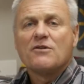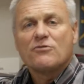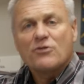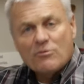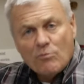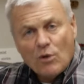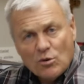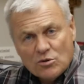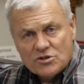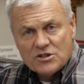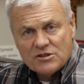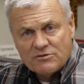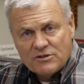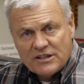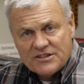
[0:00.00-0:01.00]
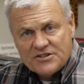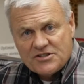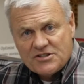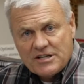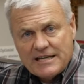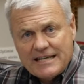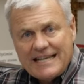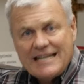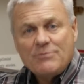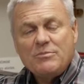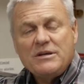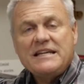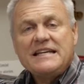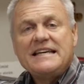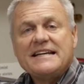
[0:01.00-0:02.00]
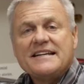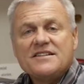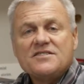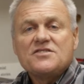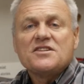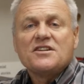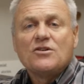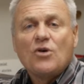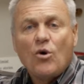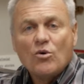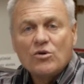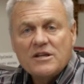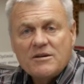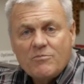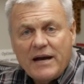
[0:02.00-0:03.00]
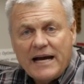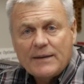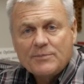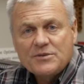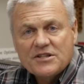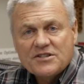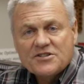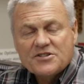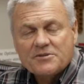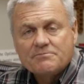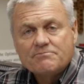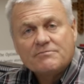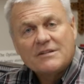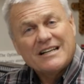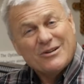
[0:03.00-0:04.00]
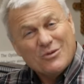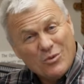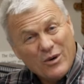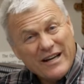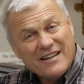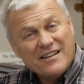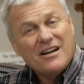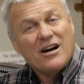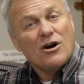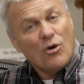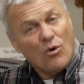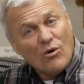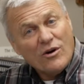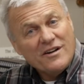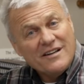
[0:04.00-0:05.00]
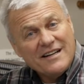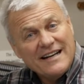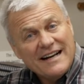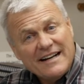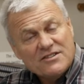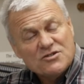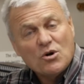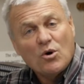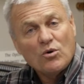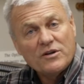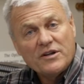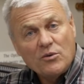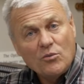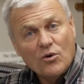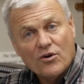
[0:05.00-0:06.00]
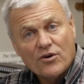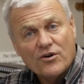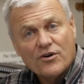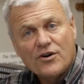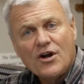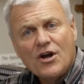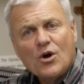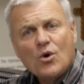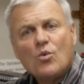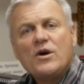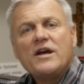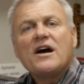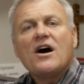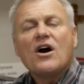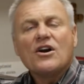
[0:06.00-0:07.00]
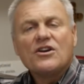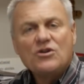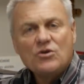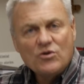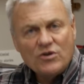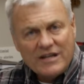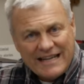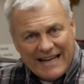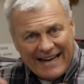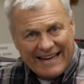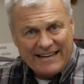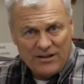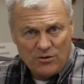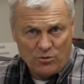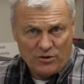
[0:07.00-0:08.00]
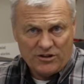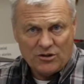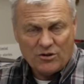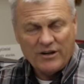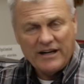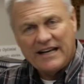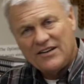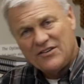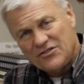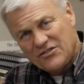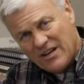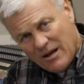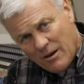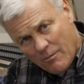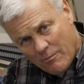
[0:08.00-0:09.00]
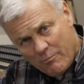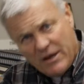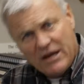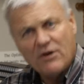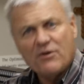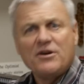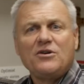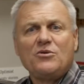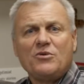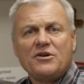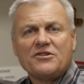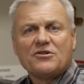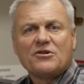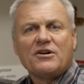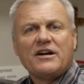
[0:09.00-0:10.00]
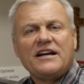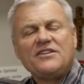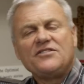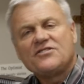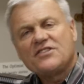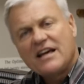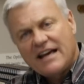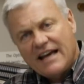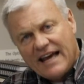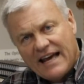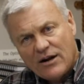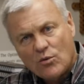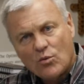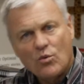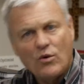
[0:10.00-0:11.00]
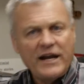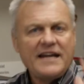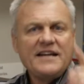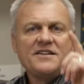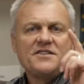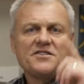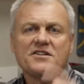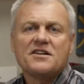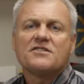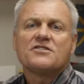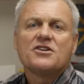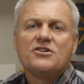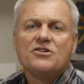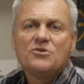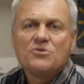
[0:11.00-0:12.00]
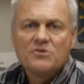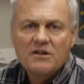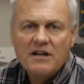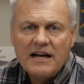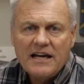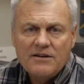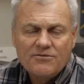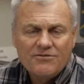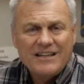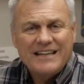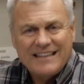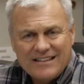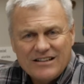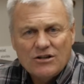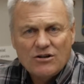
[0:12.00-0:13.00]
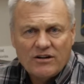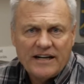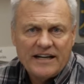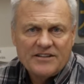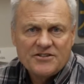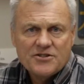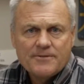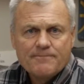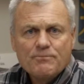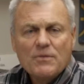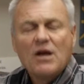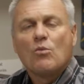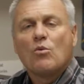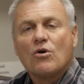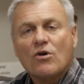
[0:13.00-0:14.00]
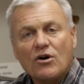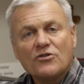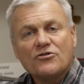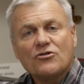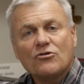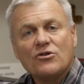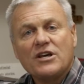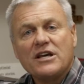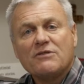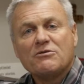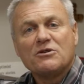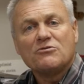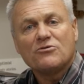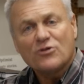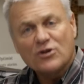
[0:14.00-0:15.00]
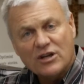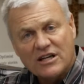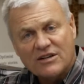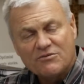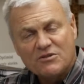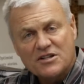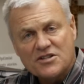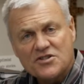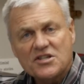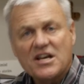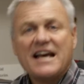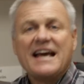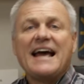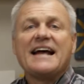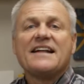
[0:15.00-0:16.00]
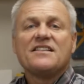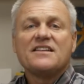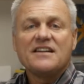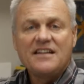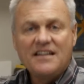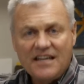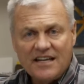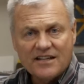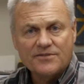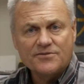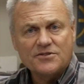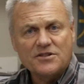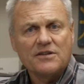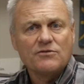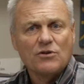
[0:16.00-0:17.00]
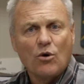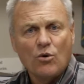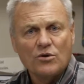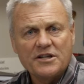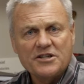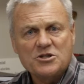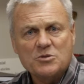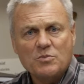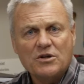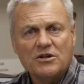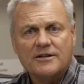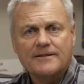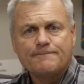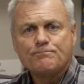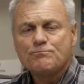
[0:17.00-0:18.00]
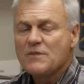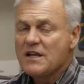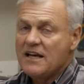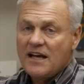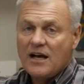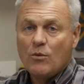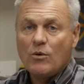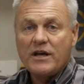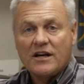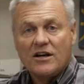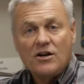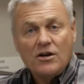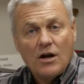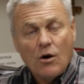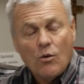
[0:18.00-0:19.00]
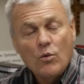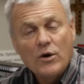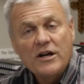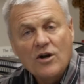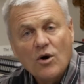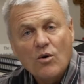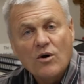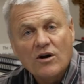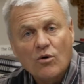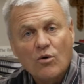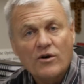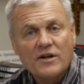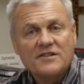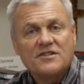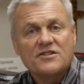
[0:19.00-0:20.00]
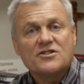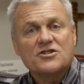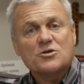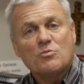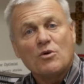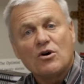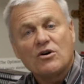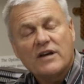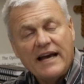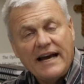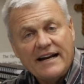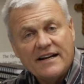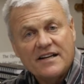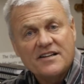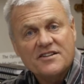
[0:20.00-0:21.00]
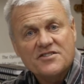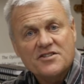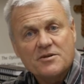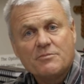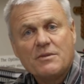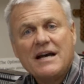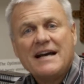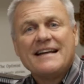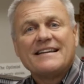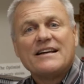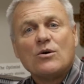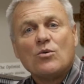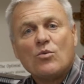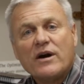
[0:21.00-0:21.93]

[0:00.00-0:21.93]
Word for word: For most of us, it begins in holy baptism when, according to God's holy word, we are united with Christ, buried with Christ, and raised to new life in Christ. We're also given forgiveness and the gift of the Holy Spirit. And we, we know, according to the small catechism, that